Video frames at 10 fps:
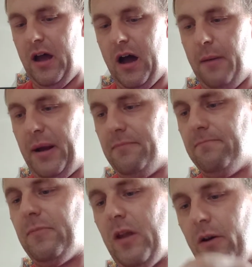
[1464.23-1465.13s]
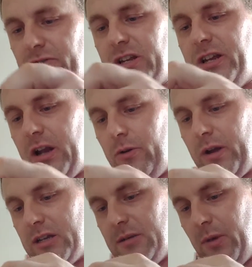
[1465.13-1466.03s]
I mean, obviously, you know,
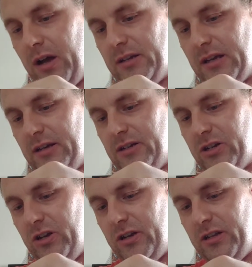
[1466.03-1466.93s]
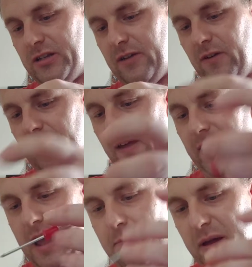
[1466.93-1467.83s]
customization and stuff like that
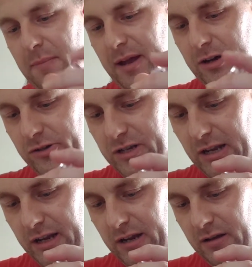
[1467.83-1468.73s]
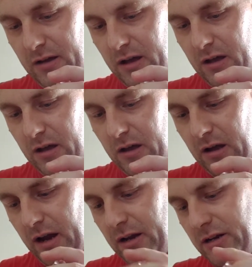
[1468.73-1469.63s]
can be a bit costly,
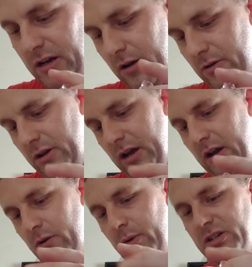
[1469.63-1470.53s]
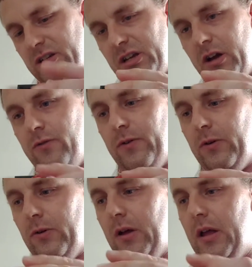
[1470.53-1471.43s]
and, you know, you can always just go
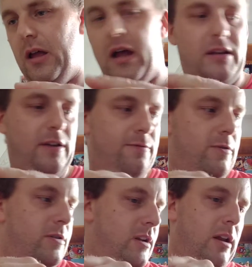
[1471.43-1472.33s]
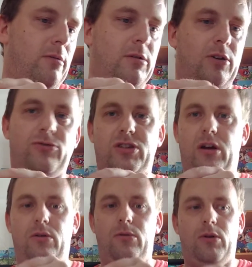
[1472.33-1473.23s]
for a different, you know,
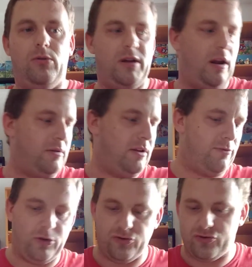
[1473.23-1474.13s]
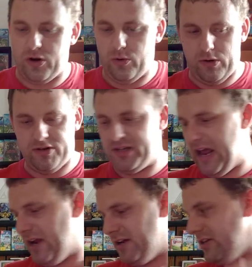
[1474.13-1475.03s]
console, or, you know, different controller, a
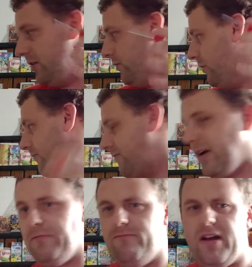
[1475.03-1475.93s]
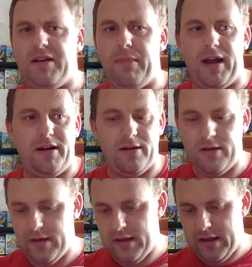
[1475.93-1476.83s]
standard, you know, all ready-made.
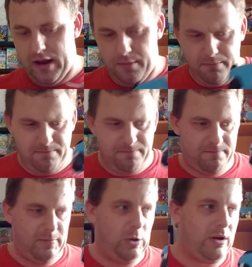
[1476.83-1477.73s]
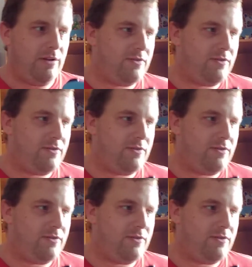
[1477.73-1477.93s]
I'm looking for